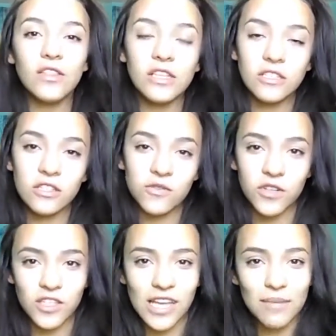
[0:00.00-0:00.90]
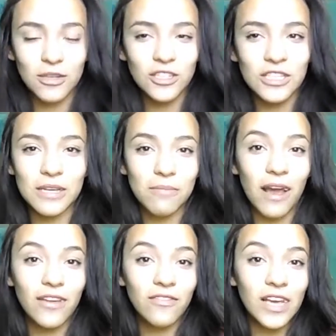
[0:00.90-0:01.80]
this is the first time you're seeing
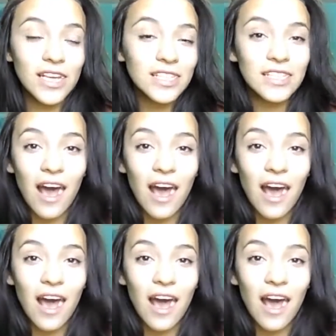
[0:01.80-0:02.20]
my face,